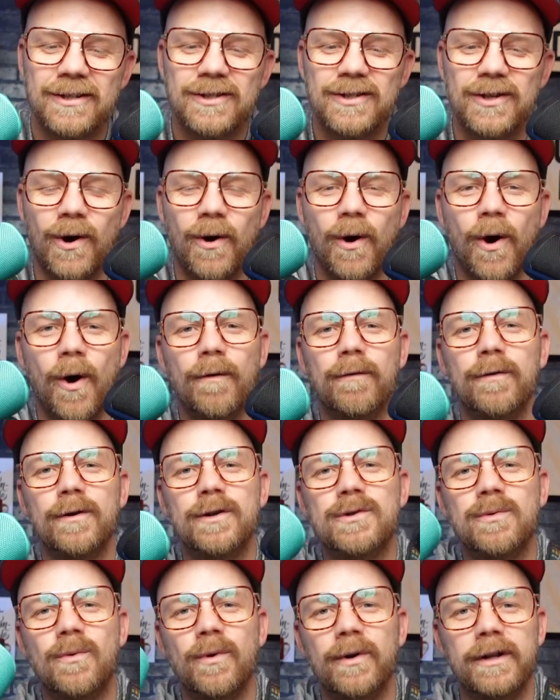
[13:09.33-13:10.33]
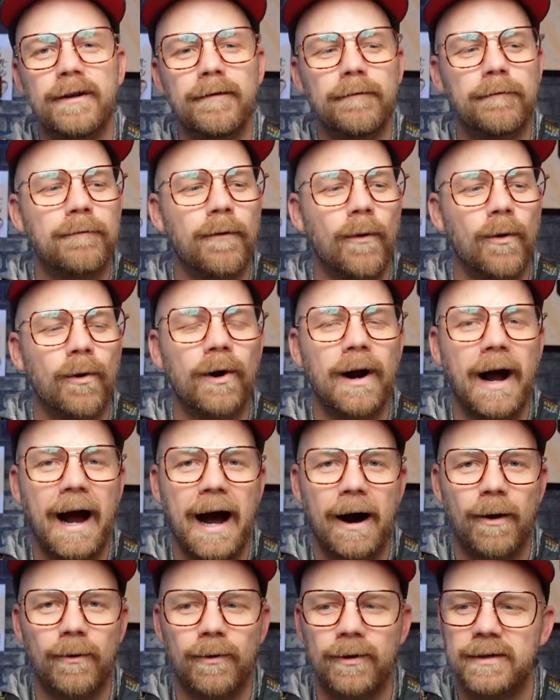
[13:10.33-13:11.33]
So over 24
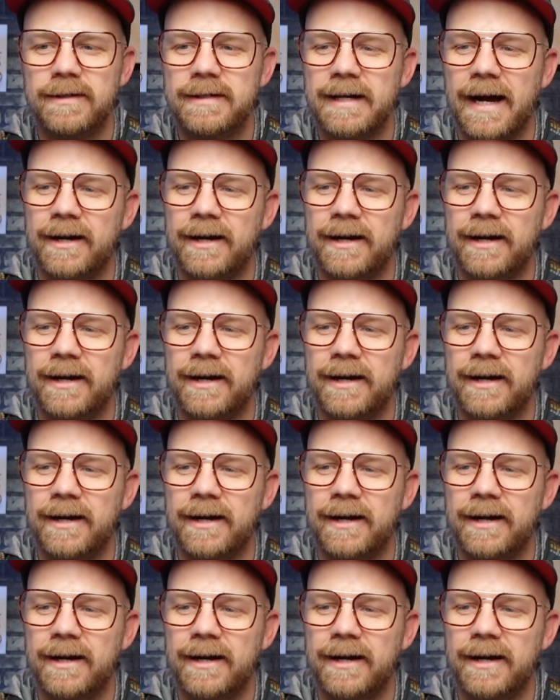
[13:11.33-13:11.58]
hours,